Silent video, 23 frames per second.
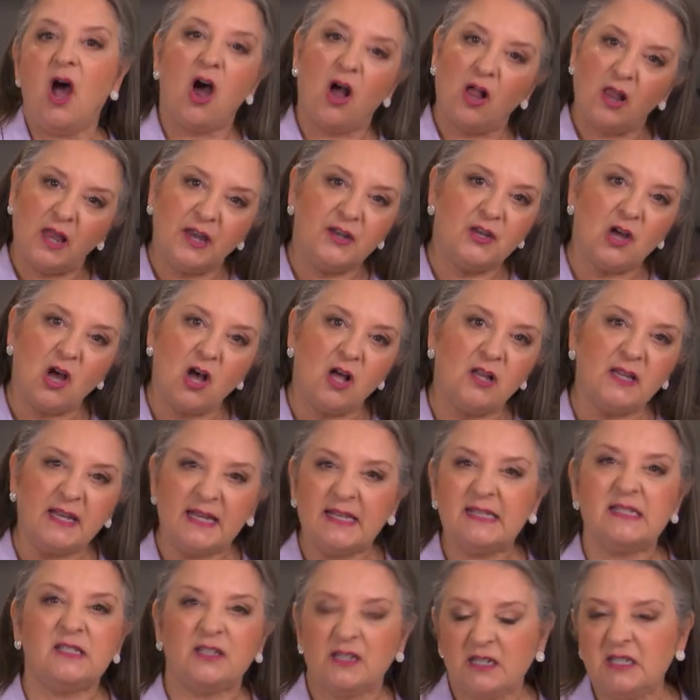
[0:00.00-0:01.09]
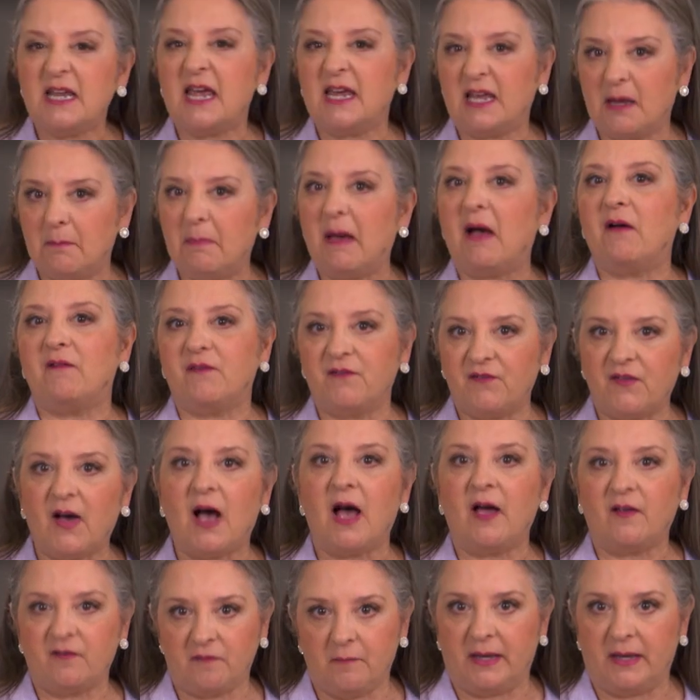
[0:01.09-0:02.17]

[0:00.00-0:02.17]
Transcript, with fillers: All in all, it's gonna take about five